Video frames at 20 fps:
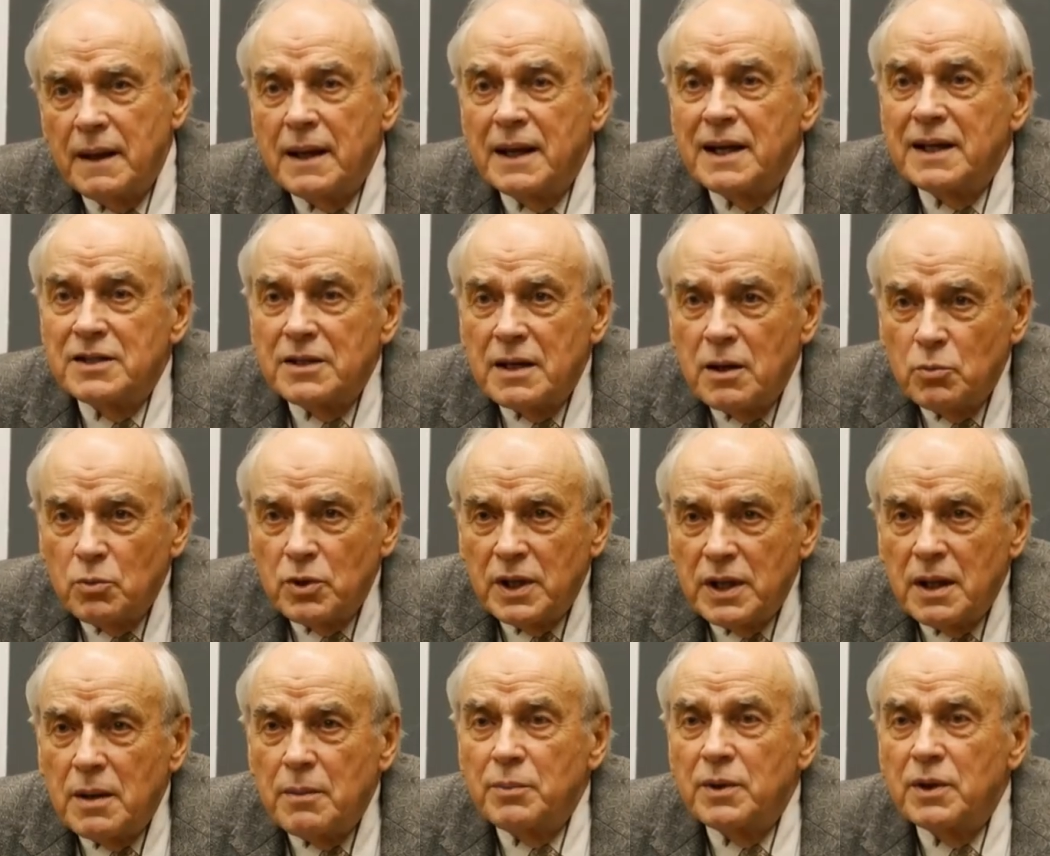is that we
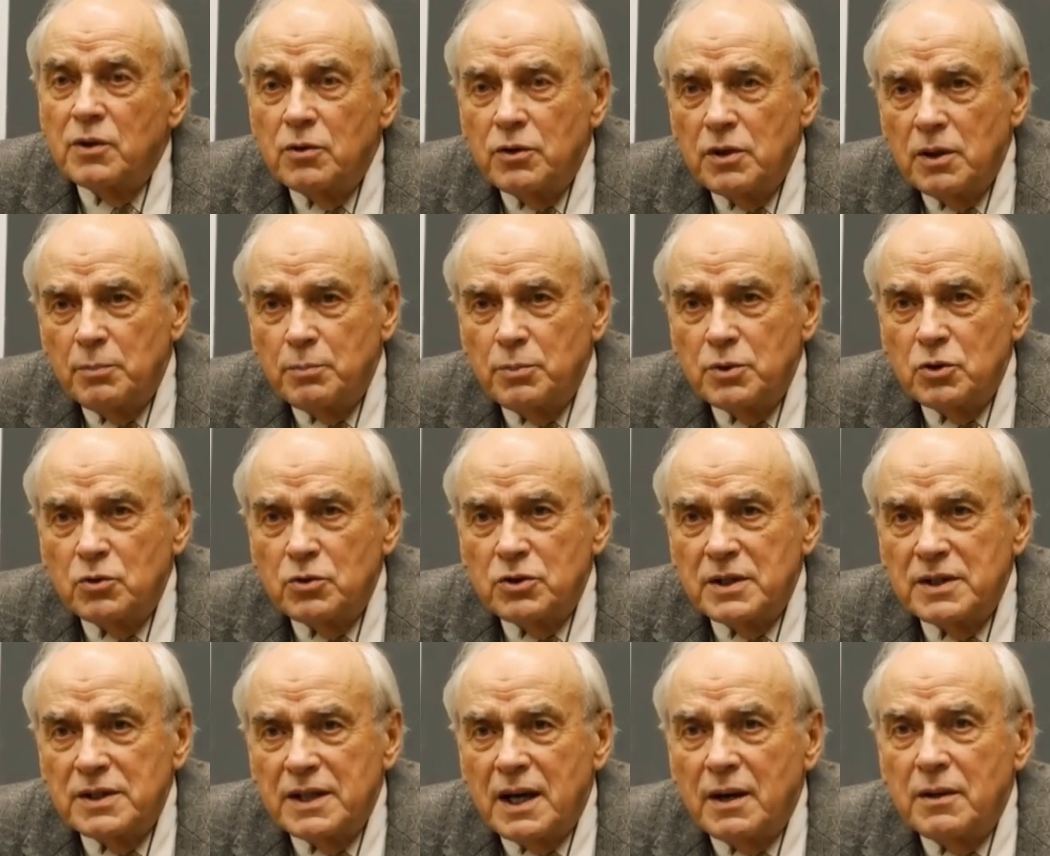can build
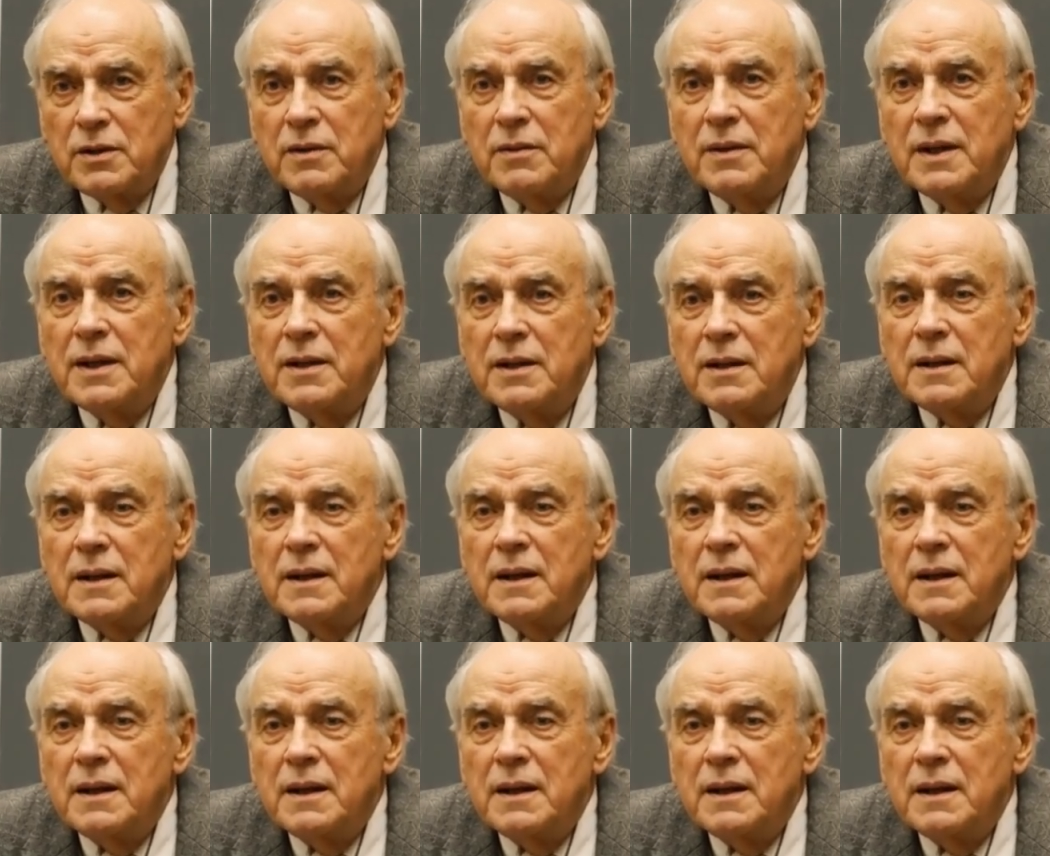computers out of it,